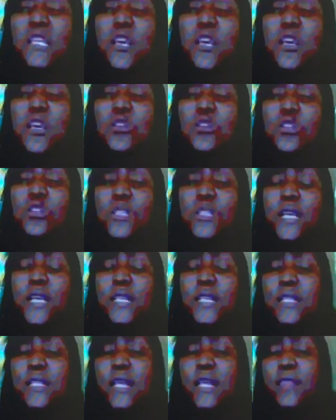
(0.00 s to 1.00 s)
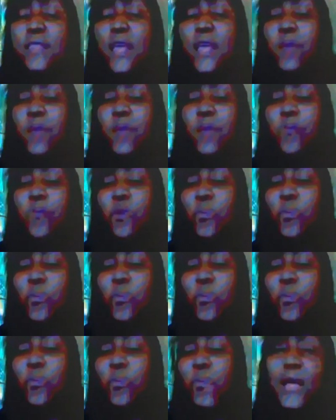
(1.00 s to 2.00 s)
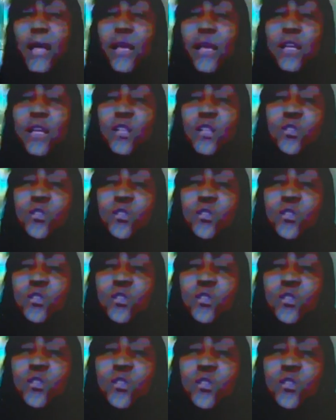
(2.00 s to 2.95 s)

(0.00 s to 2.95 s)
Husband to the widow, Jesus.